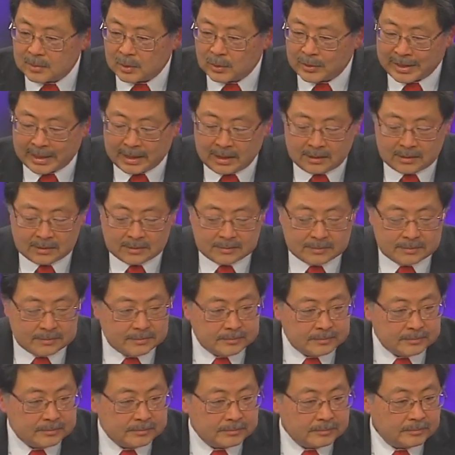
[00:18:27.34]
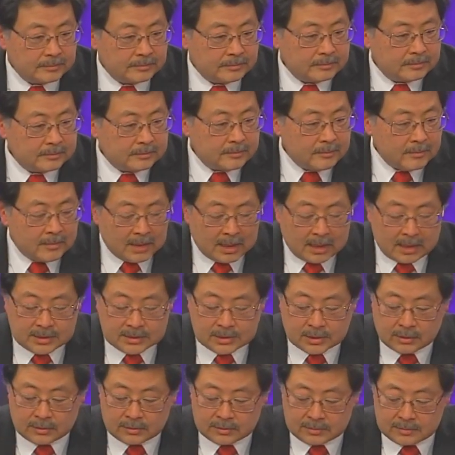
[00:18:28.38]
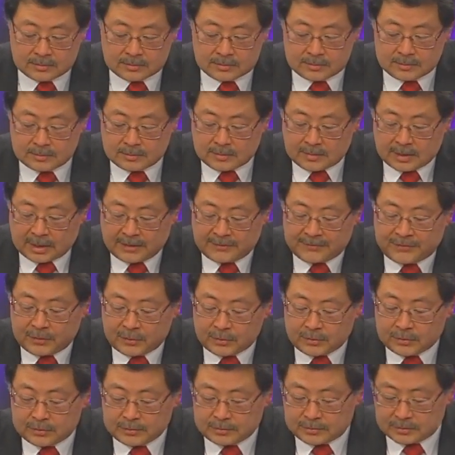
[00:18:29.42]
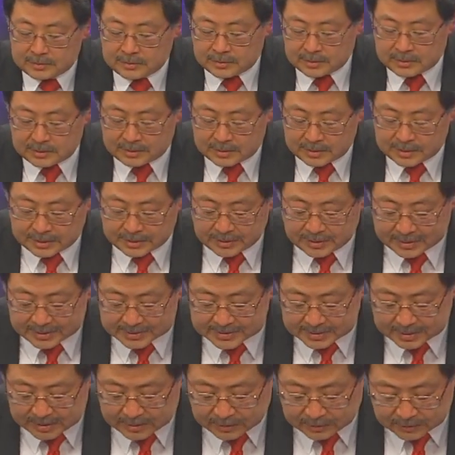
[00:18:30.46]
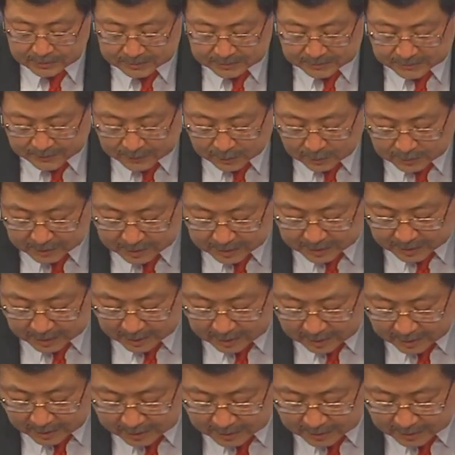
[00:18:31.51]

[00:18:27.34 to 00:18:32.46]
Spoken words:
Okay? So if you did this and you folded the